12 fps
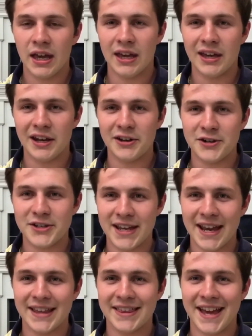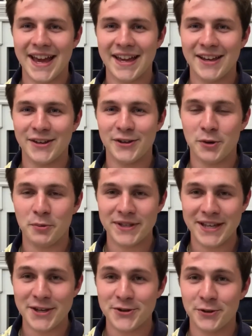And, understand that your
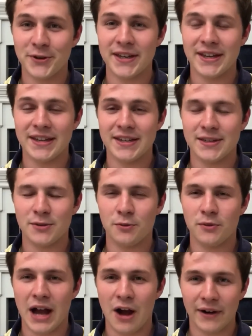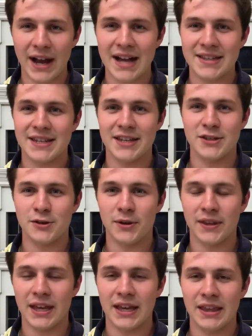potential is how God sees you,
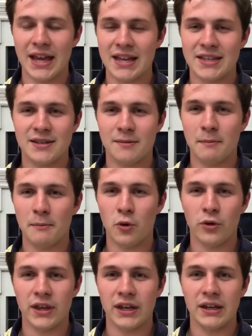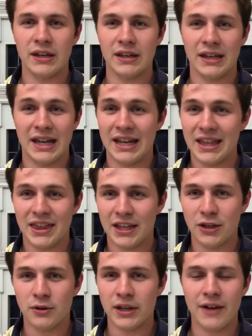and, and that's more than
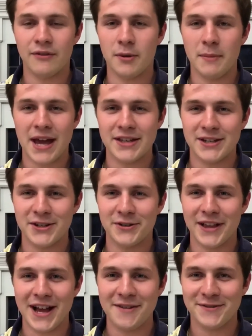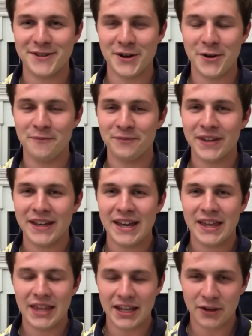anything you could ever imagine in your life. So,
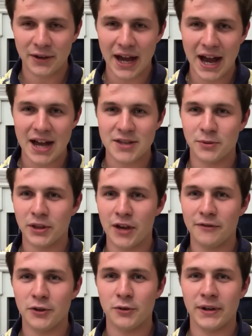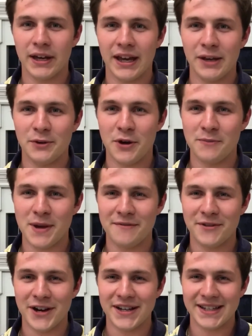thank you guys. We love you, and we hope you have
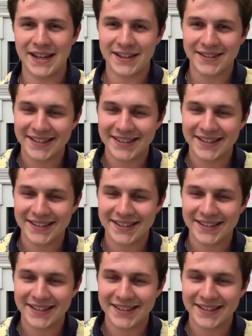a great day.